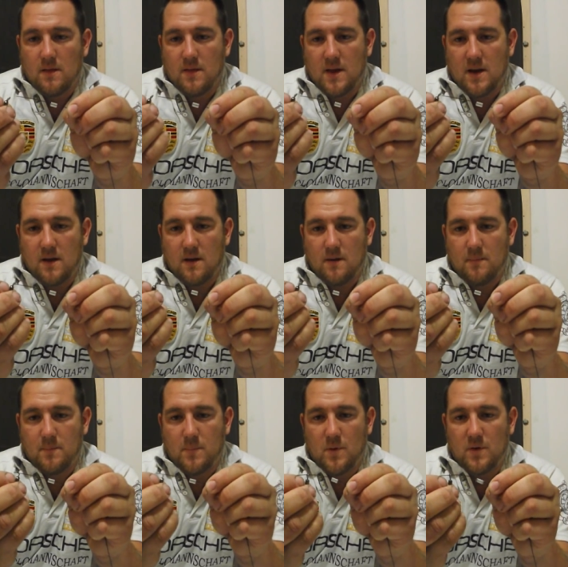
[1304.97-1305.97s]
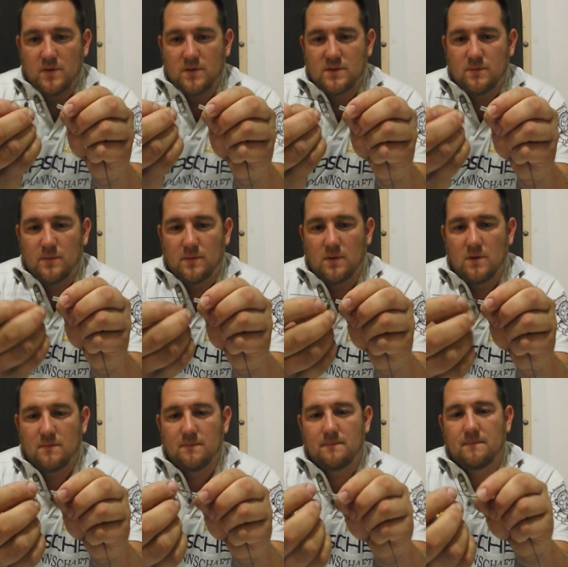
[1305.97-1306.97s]
then put your swivel
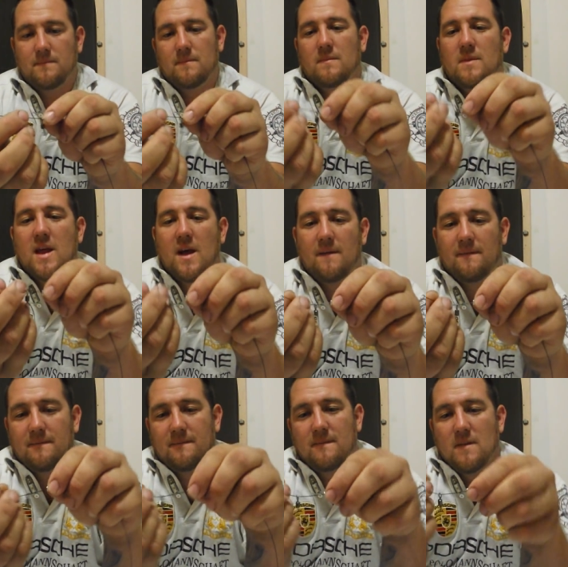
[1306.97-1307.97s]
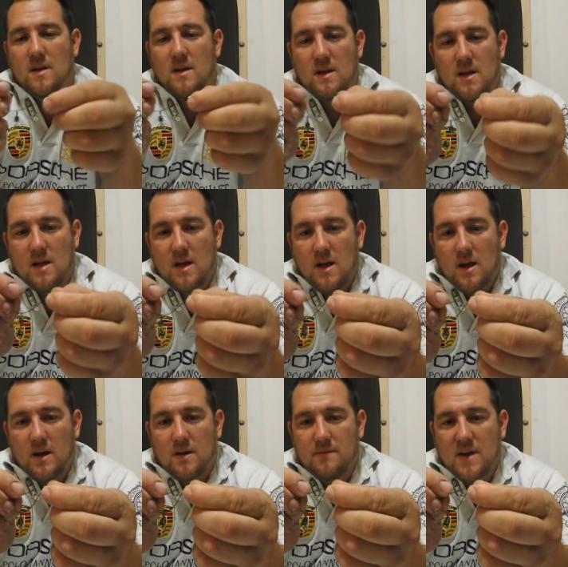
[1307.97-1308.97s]
on. Now,
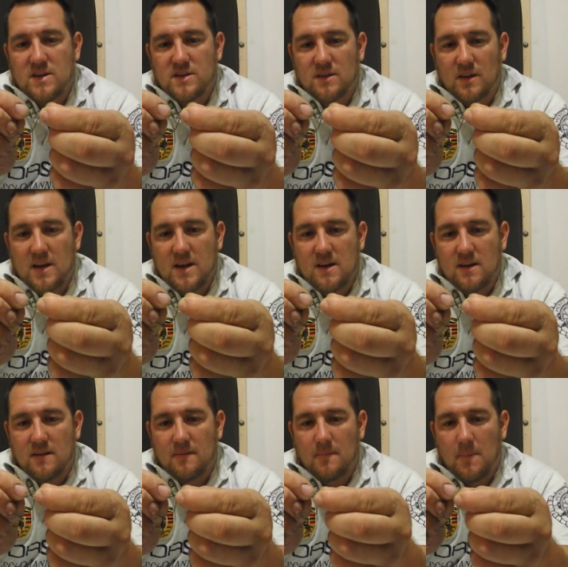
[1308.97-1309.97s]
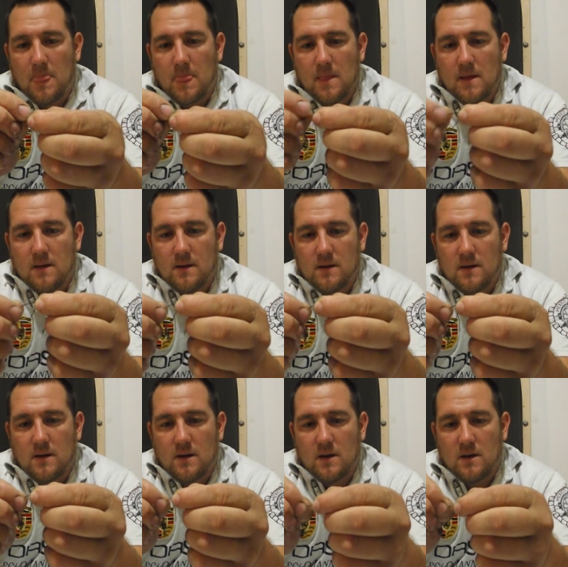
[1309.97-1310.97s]
conventionally,
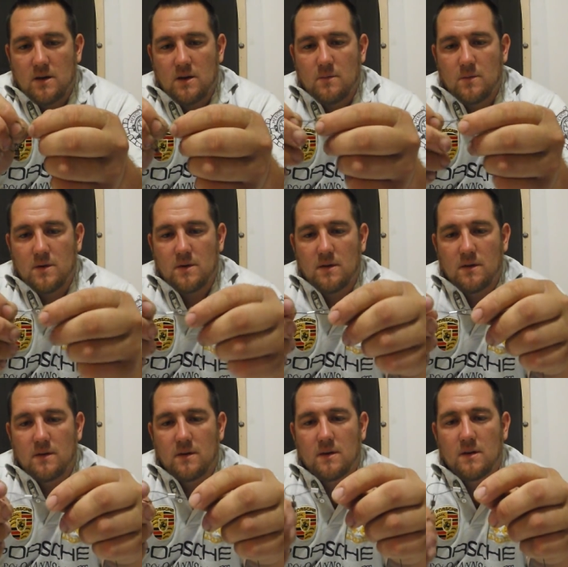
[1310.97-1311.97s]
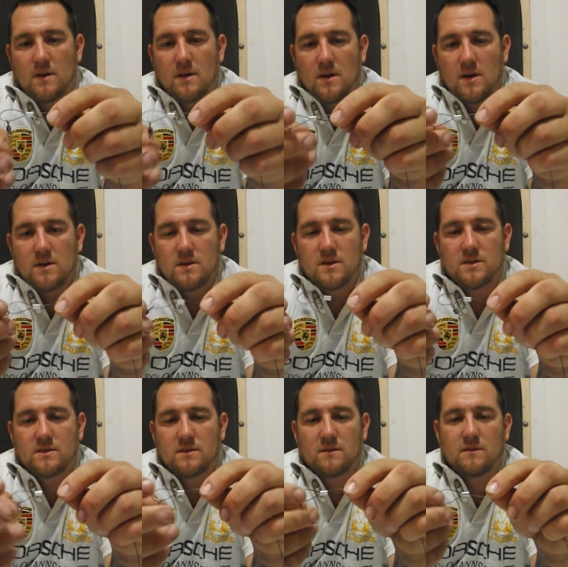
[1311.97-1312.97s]
you would
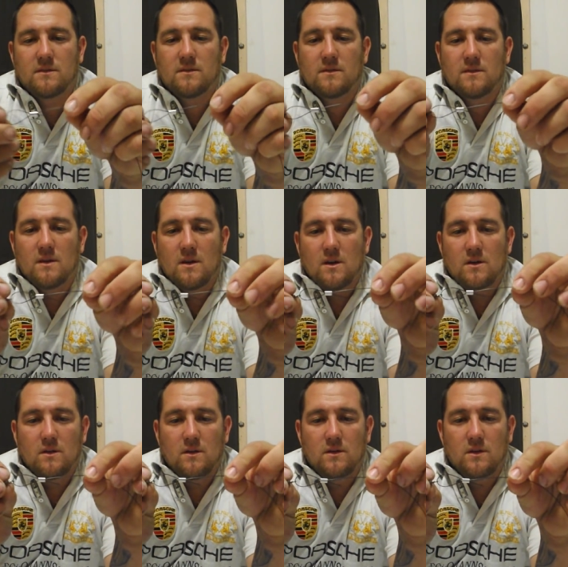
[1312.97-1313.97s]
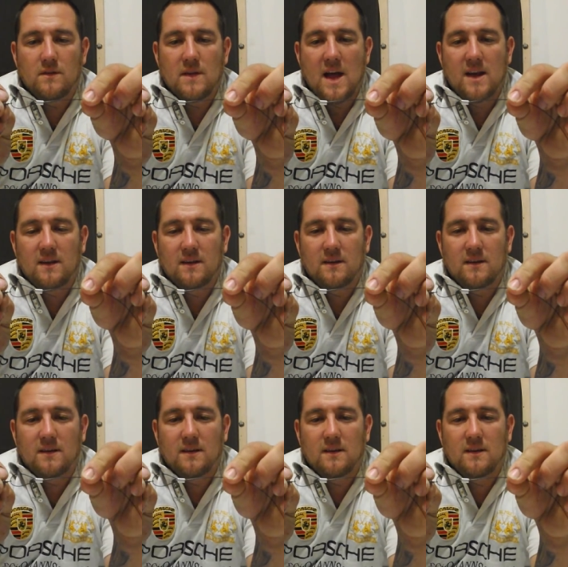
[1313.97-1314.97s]
just do that
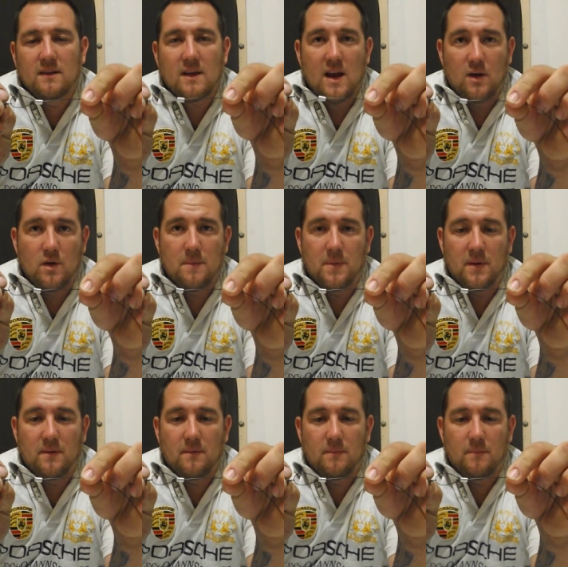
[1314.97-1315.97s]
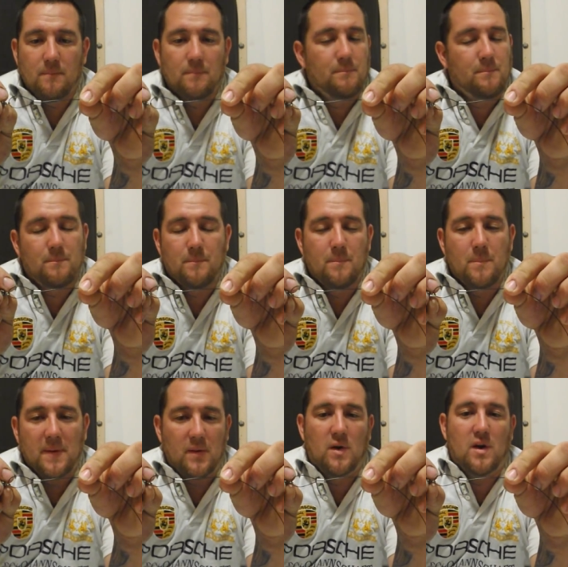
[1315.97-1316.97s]
and crimp it.
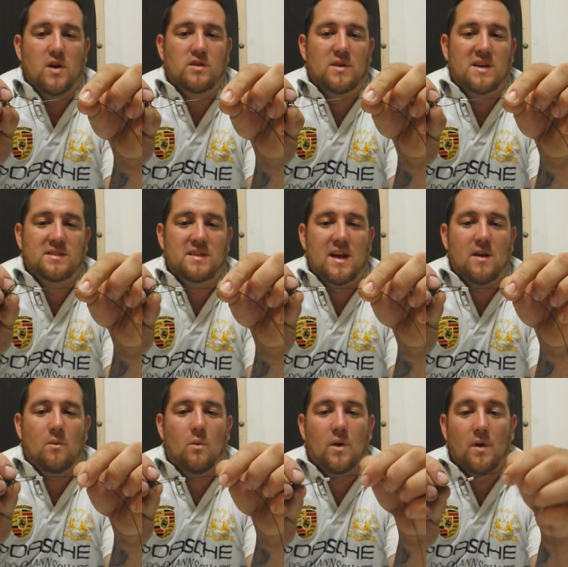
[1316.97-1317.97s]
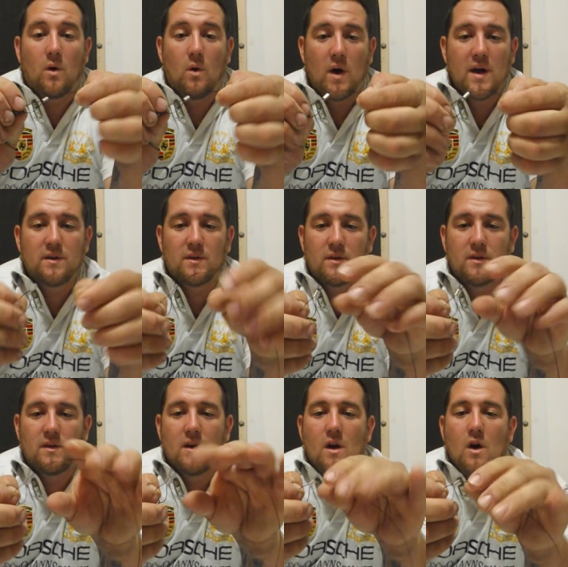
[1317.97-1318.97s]
But I don't trust that. What I
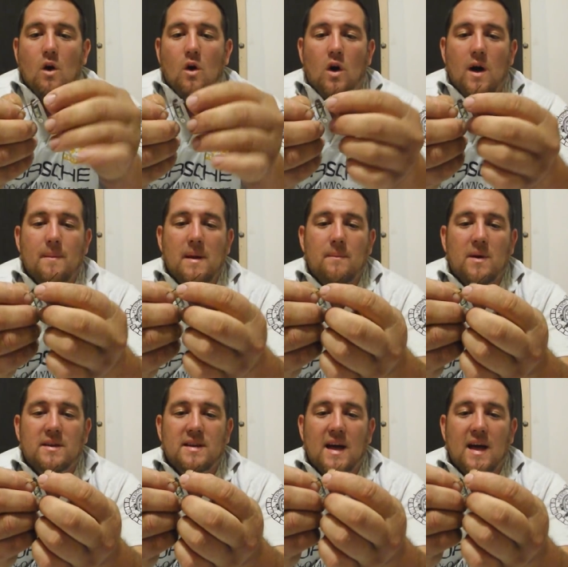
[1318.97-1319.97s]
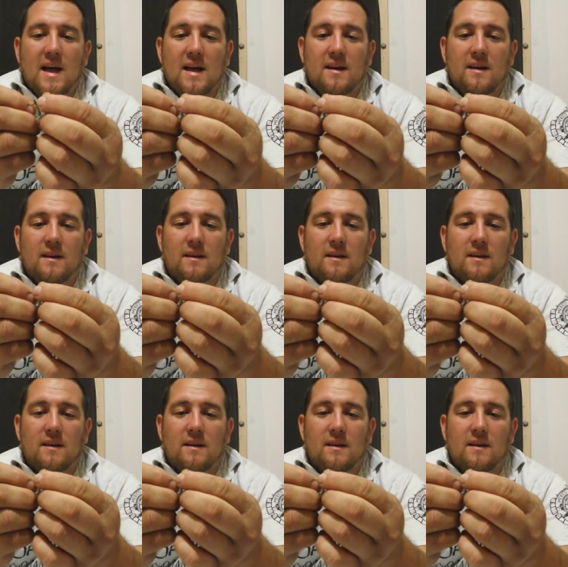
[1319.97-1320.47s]
do, I make my tag